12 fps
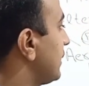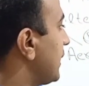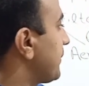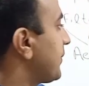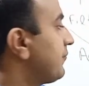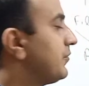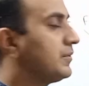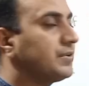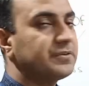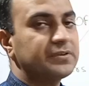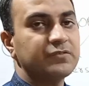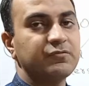HEPA
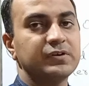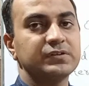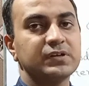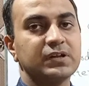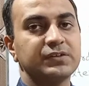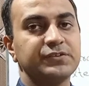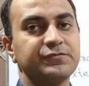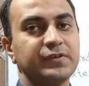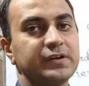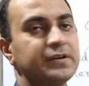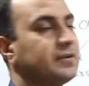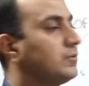filters are further
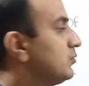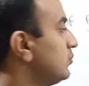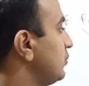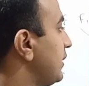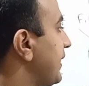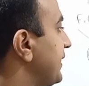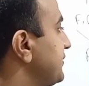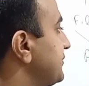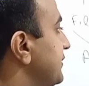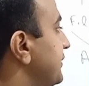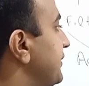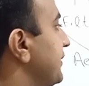classified into
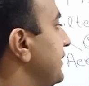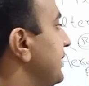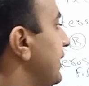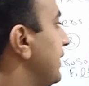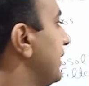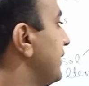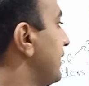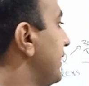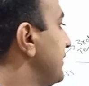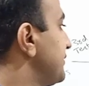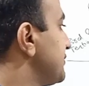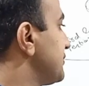H13 and
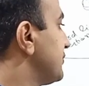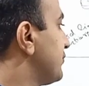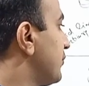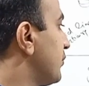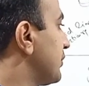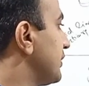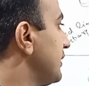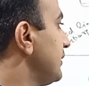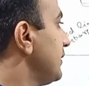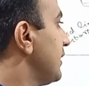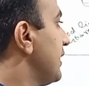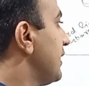
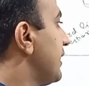H14.